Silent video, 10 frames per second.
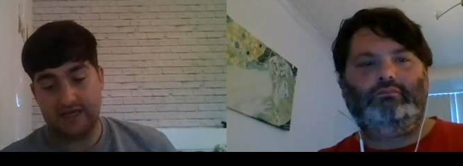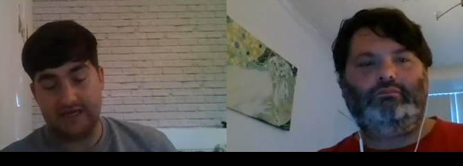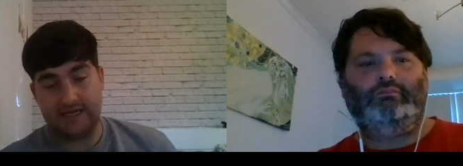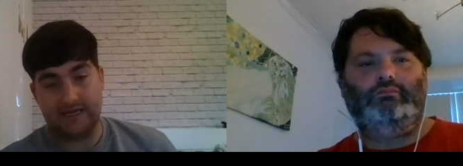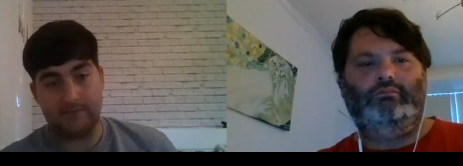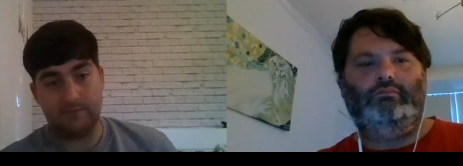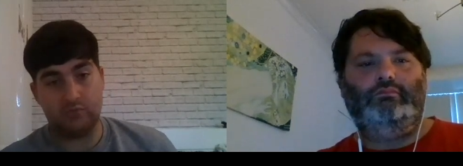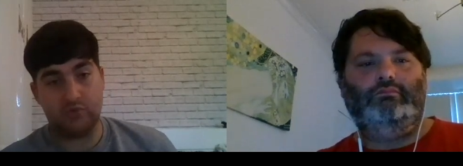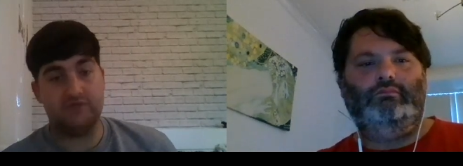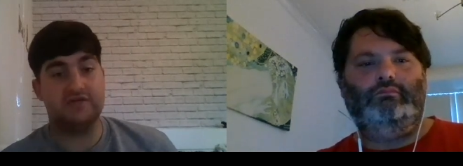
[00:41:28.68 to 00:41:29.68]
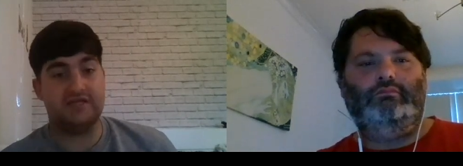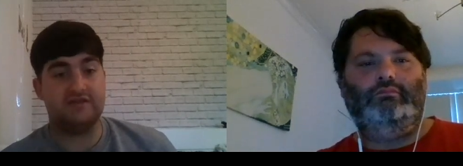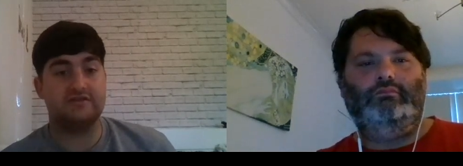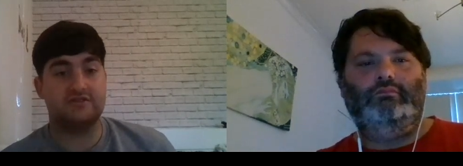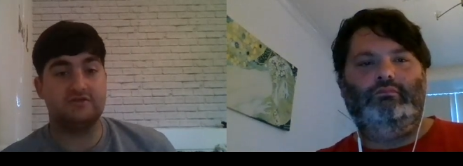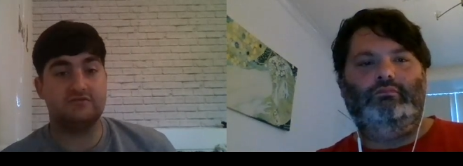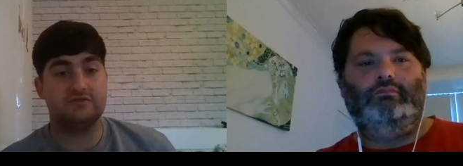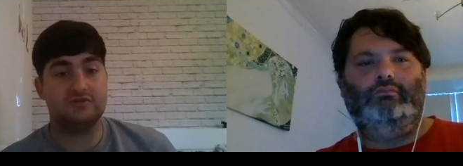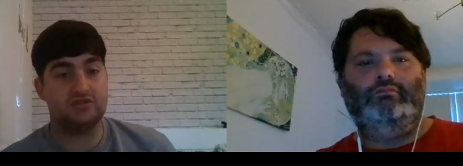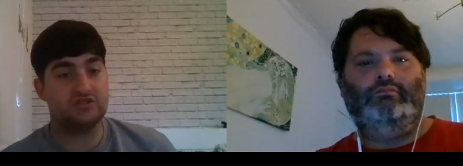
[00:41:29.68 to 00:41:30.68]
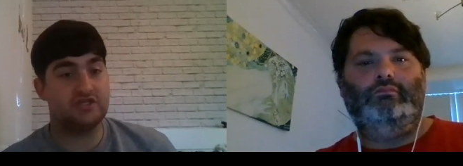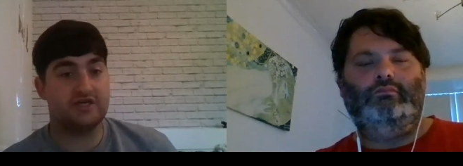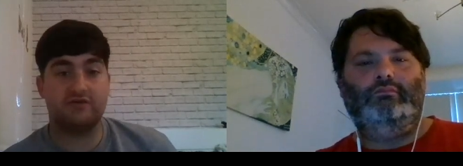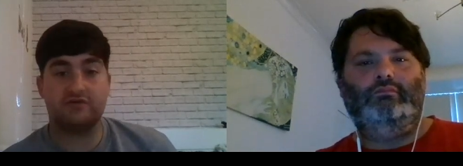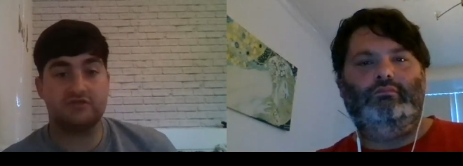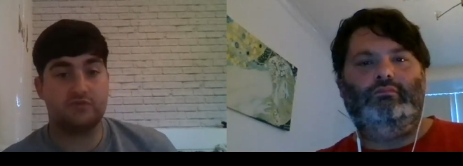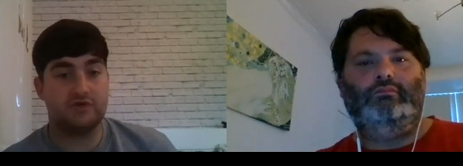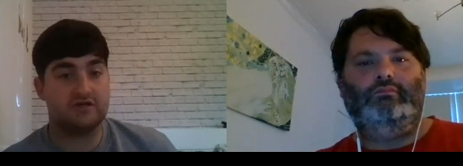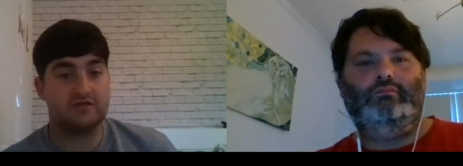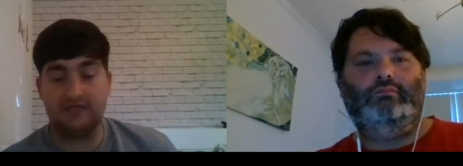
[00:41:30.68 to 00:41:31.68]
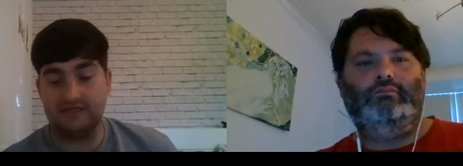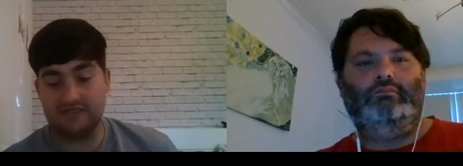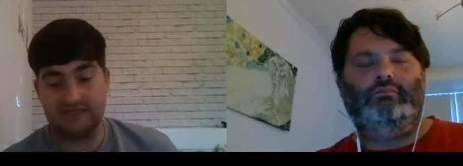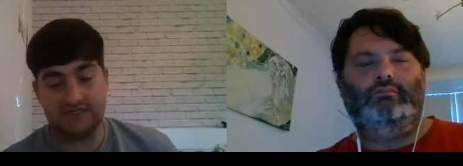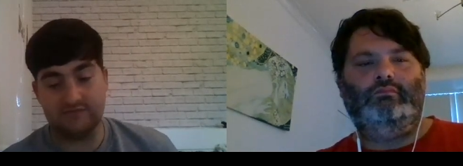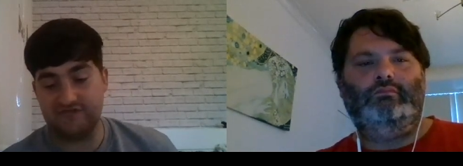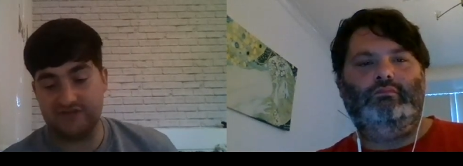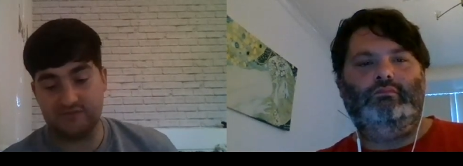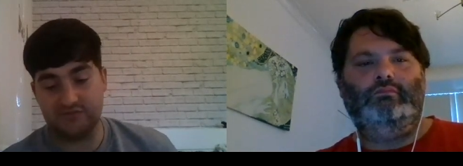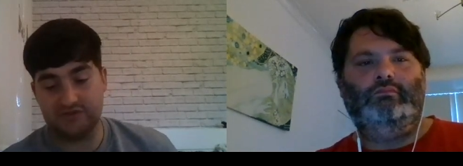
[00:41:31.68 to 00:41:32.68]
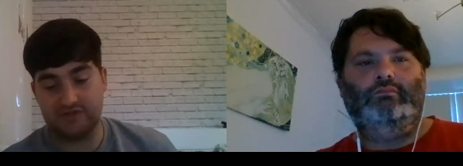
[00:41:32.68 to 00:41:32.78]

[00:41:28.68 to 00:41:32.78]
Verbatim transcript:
Speaker 1: um, when we're in the school. So just check out our Twitter, Instagram, Facebook,